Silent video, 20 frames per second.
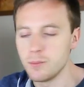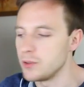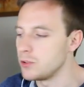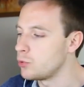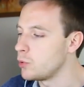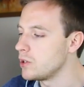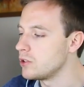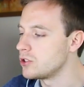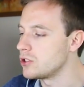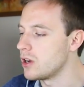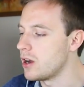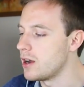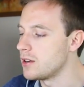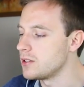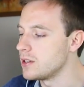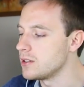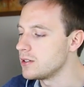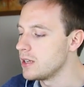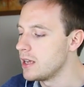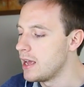between
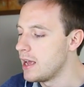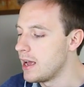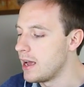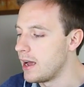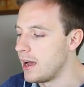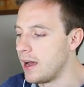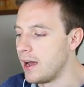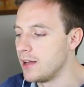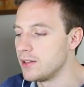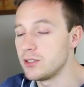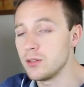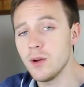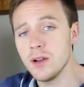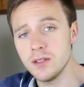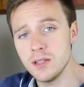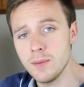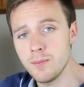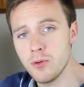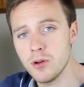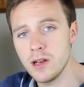charges. So
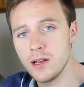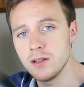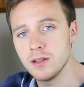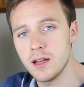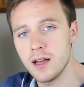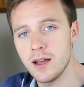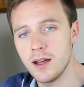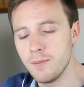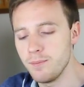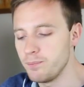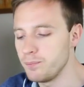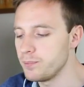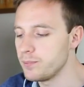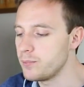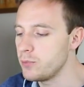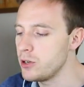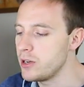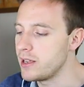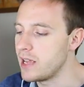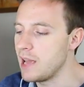actually
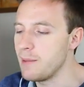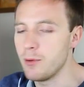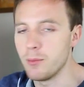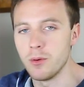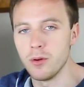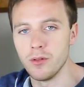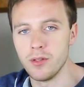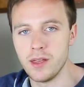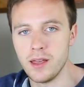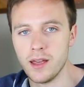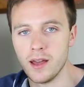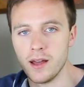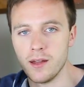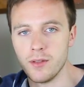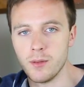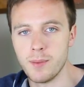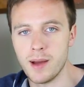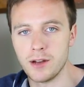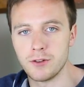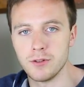pretty capable,
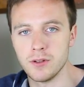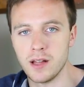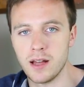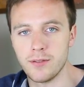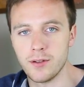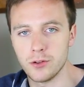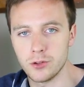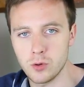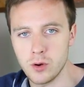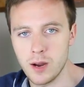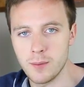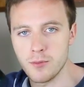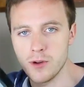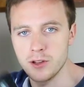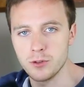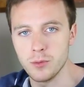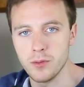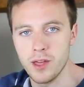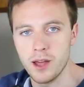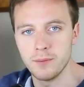the battery life. I was quite
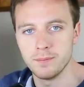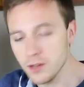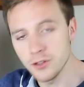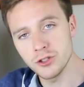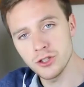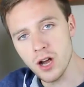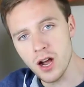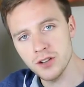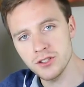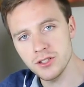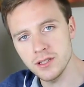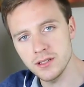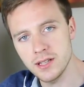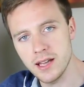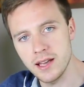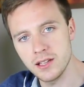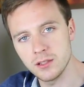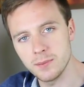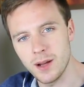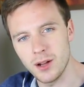impressed with that. Charging
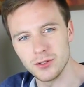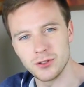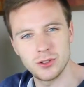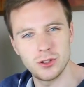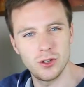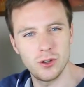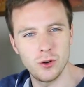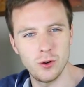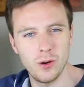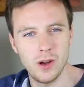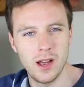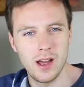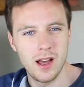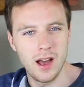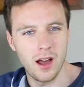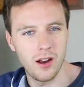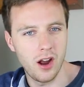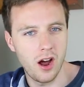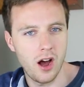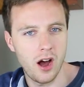takes about
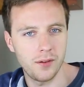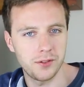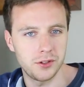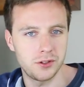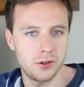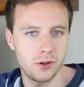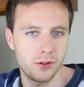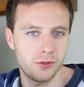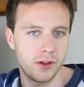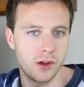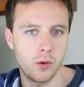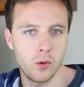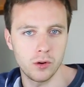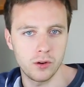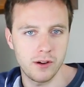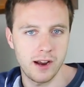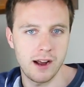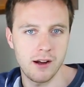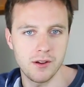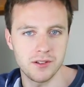2.5 to 2
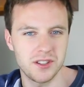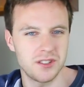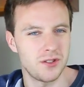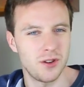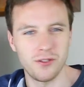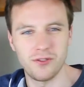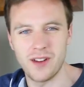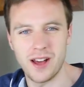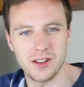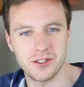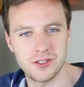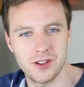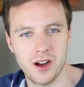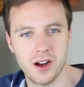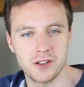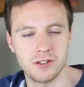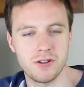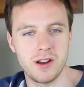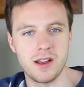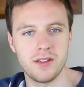3/4 hours. There's no fast
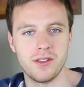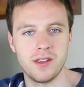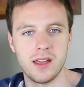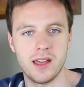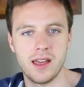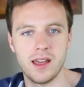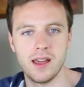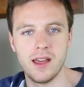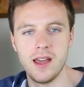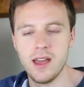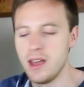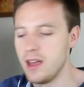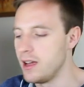charging or anything here,